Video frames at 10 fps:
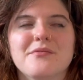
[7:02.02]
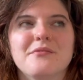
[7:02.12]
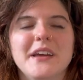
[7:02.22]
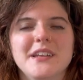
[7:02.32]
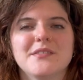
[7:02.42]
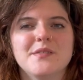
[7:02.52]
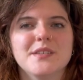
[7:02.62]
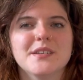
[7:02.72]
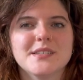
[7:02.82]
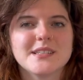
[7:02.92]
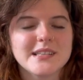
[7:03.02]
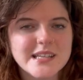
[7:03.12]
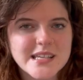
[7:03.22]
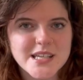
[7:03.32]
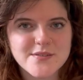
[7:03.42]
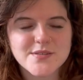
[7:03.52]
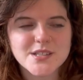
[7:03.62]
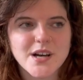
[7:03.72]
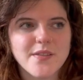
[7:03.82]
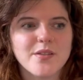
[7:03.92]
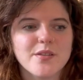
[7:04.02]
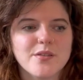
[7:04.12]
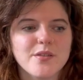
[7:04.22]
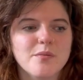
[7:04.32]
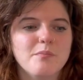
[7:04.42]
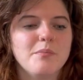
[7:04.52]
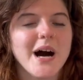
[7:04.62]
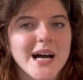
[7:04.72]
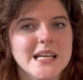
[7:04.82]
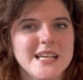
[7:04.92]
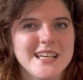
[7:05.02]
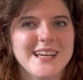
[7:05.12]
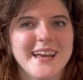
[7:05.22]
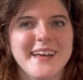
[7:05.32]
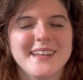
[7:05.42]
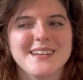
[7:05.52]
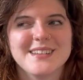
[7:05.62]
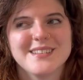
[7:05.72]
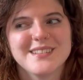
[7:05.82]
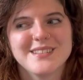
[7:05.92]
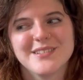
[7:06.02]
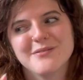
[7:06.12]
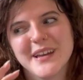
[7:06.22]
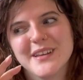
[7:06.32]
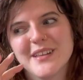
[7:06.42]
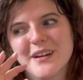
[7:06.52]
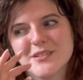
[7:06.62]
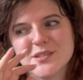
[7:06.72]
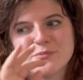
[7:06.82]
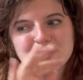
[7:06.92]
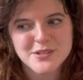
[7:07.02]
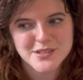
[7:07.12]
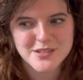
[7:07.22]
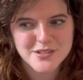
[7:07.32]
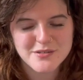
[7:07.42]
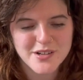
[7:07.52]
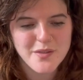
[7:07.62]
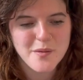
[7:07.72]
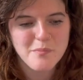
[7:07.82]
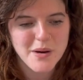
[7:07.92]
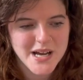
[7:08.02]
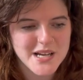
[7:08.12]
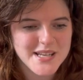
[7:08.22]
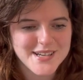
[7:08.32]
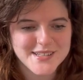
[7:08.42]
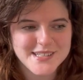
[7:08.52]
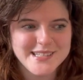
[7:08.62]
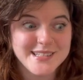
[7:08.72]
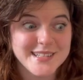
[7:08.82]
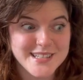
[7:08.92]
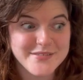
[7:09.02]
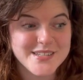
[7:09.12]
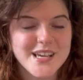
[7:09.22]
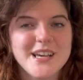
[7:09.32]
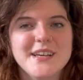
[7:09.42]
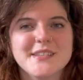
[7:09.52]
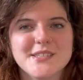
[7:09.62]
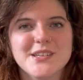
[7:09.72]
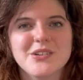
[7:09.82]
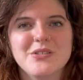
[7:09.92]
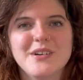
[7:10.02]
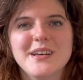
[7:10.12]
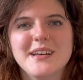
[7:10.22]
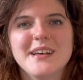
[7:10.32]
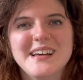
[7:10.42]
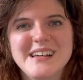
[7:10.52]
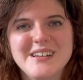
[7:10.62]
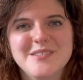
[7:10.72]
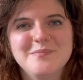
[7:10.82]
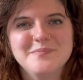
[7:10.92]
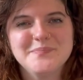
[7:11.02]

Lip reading: rate of the sleeves on the body and the rate I was supposed to do on the body on the sleeves. So, I